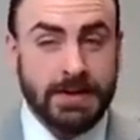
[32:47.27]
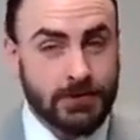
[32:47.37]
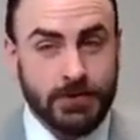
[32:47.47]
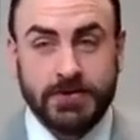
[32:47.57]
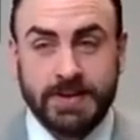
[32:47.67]

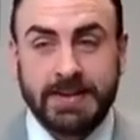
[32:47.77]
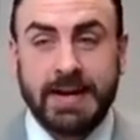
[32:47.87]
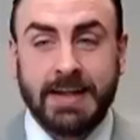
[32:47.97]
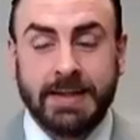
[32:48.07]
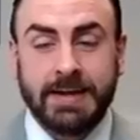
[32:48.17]
interesting that
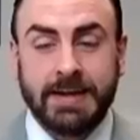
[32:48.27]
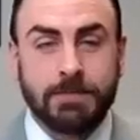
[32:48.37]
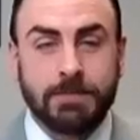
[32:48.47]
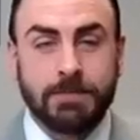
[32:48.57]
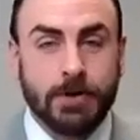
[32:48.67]
I think that
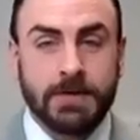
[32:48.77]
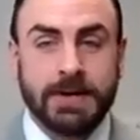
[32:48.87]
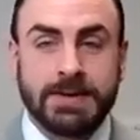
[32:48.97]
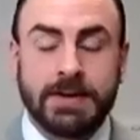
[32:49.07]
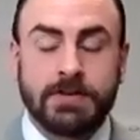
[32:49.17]
people aren't paying
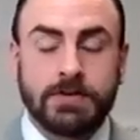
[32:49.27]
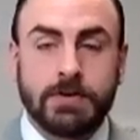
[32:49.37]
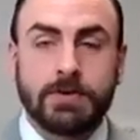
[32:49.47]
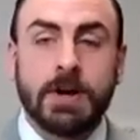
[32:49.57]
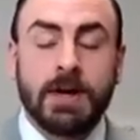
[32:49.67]
attention
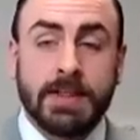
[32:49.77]
to.